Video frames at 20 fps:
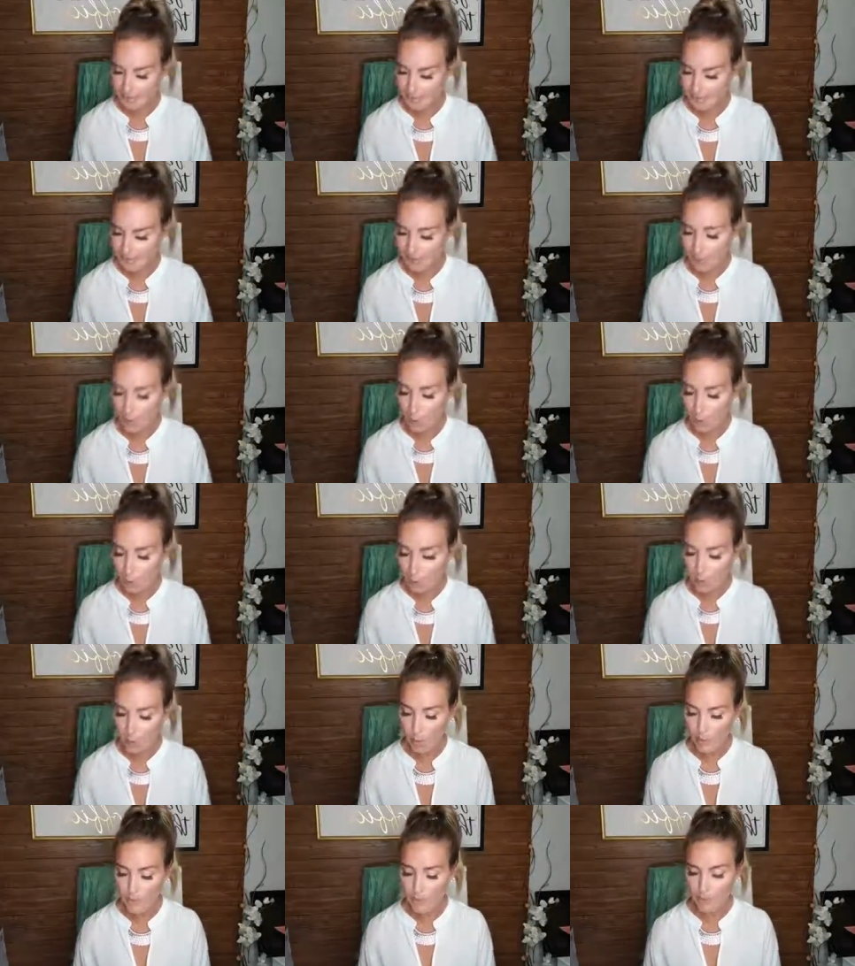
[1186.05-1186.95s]
And the whole
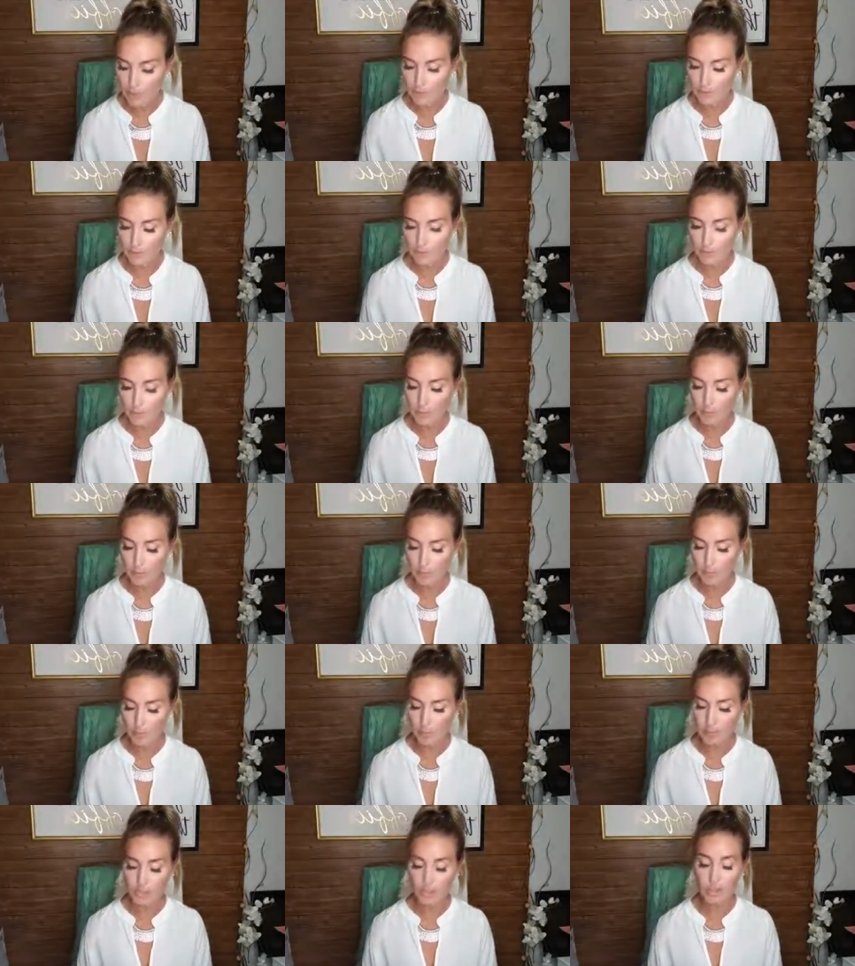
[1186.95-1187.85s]
point is for you to be
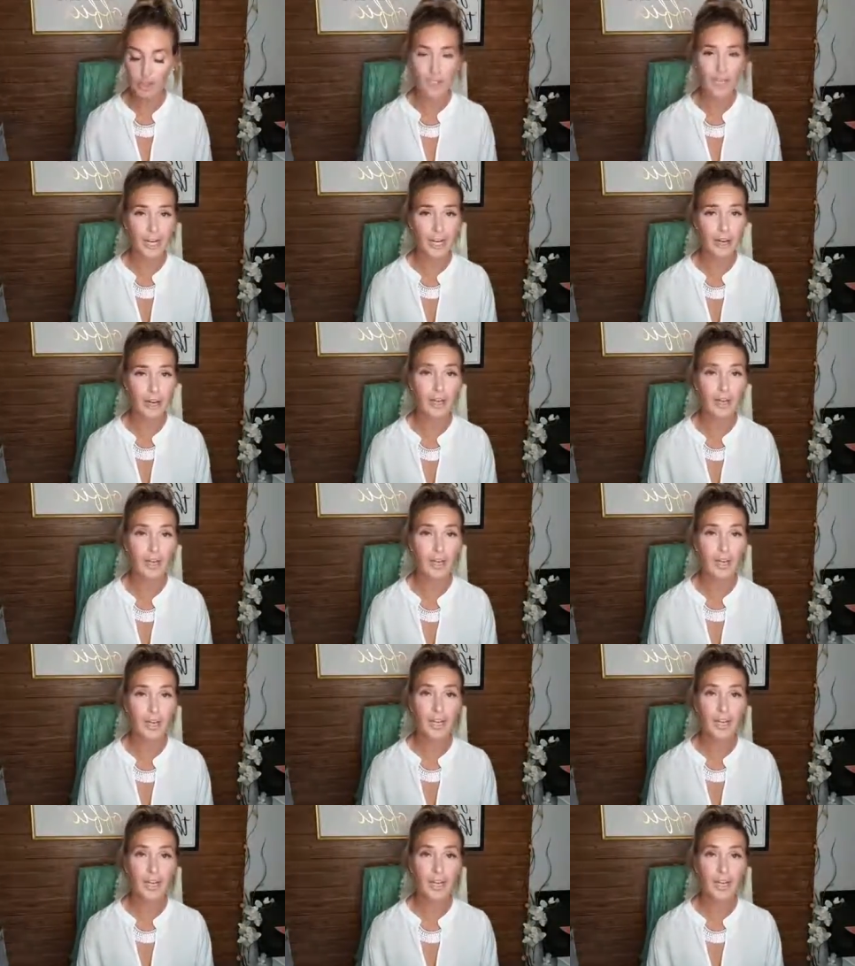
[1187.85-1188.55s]
able to share,